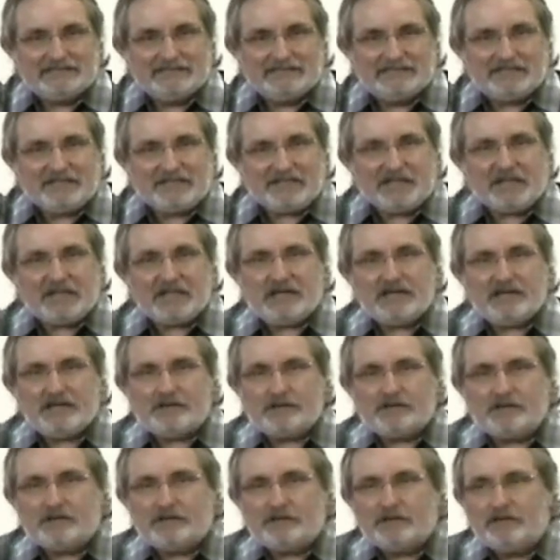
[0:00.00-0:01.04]

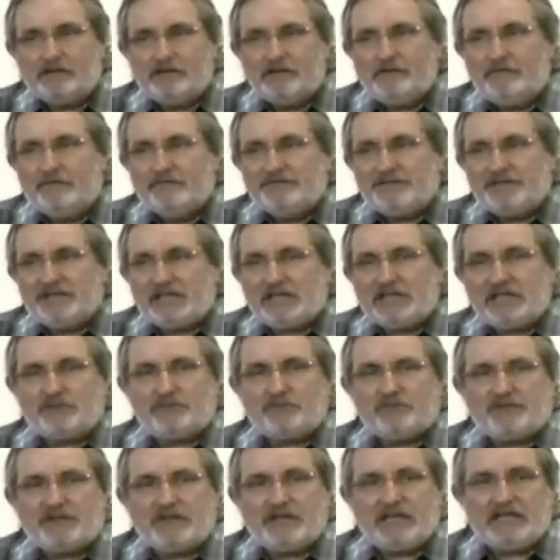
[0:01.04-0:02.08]
Here, he's
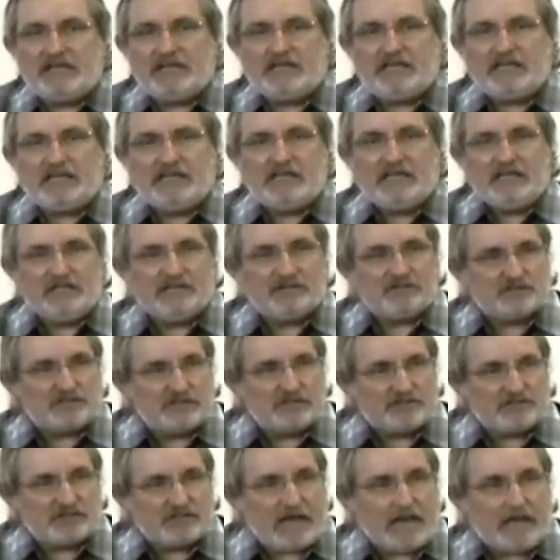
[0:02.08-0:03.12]
feeding his
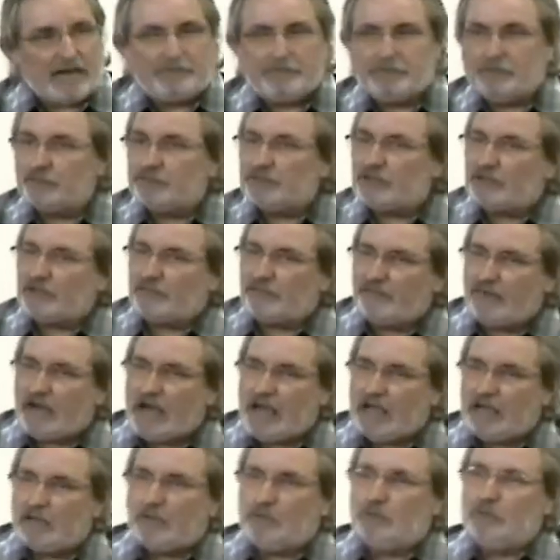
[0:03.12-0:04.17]
disciples, his
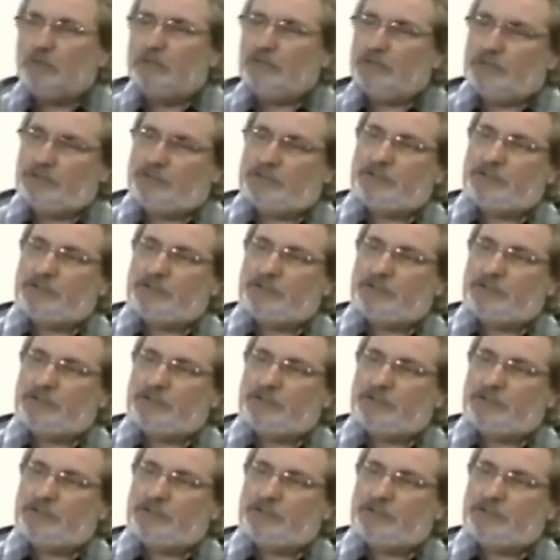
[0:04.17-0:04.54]
followers.